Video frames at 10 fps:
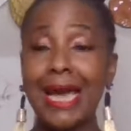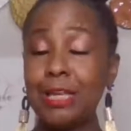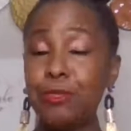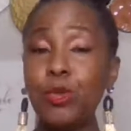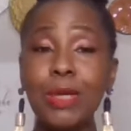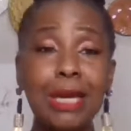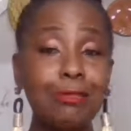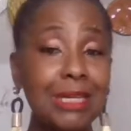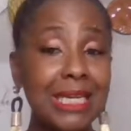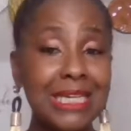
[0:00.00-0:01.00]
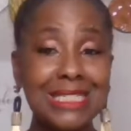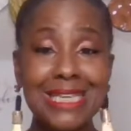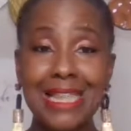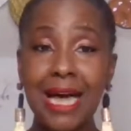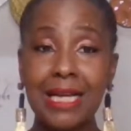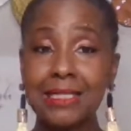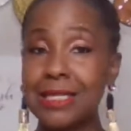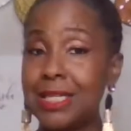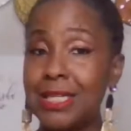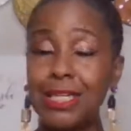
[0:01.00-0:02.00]
And if you can relate to that,
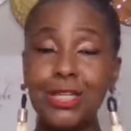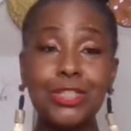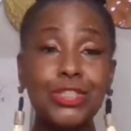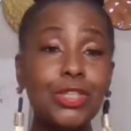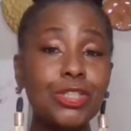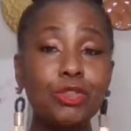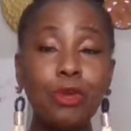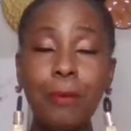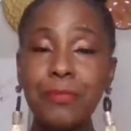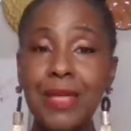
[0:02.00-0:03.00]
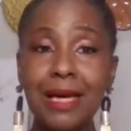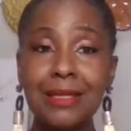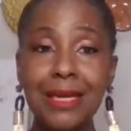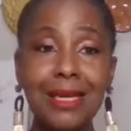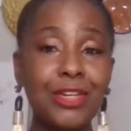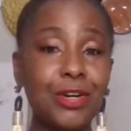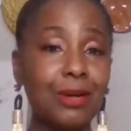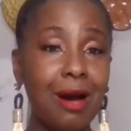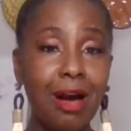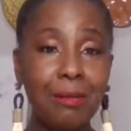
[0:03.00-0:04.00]
just drop that in
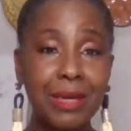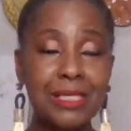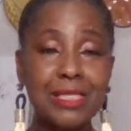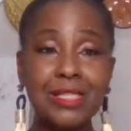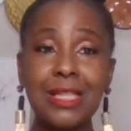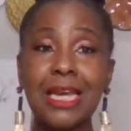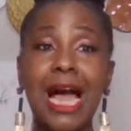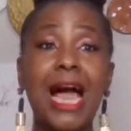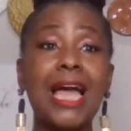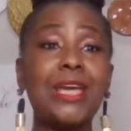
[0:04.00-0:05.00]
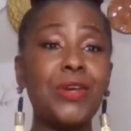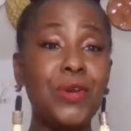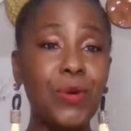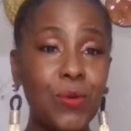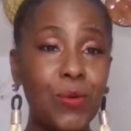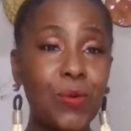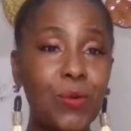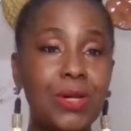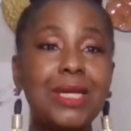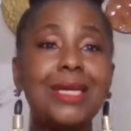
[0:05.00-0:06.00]
your comment so that I
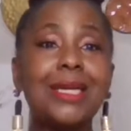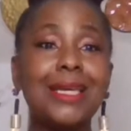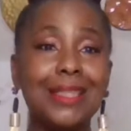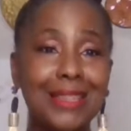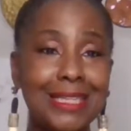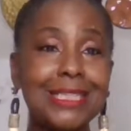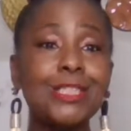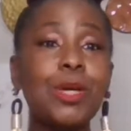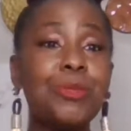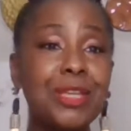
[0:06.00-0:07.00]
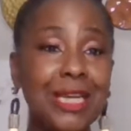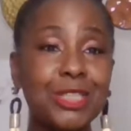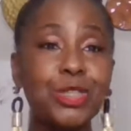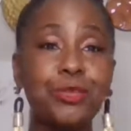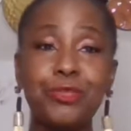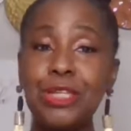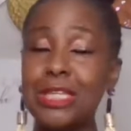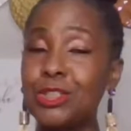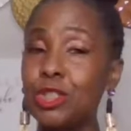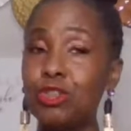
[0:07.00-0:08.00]
know this is something that you're
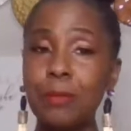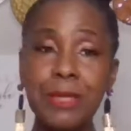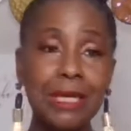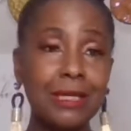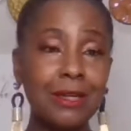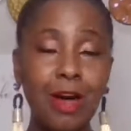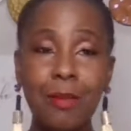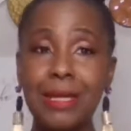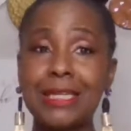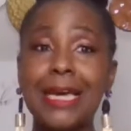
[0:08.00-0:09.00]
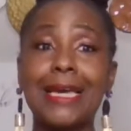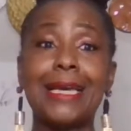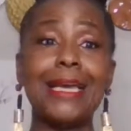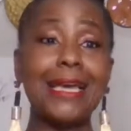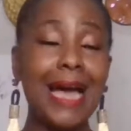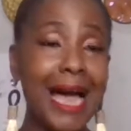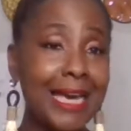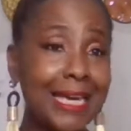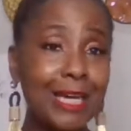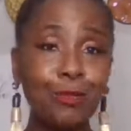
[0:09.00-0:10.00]
feeling. So drop that in the comment, like,
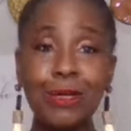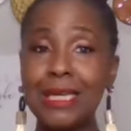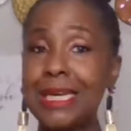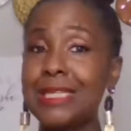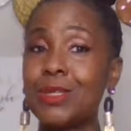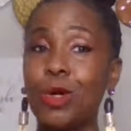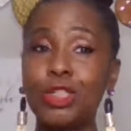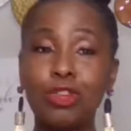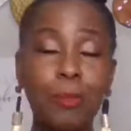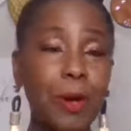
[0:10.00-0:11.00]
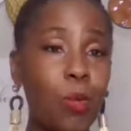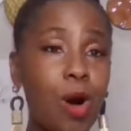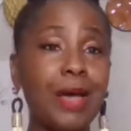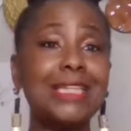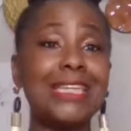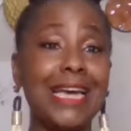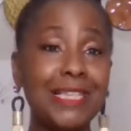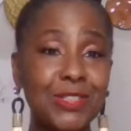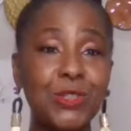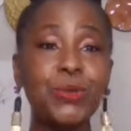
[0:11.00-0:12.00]
I can relate, or drop a one.
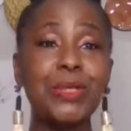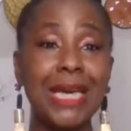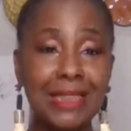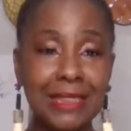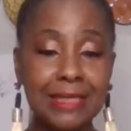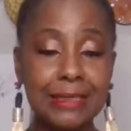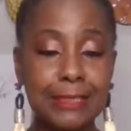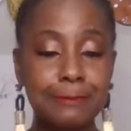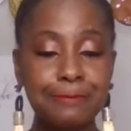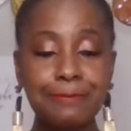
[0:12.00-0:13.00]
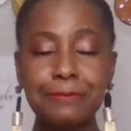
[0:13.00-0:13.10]
Yes, you get this.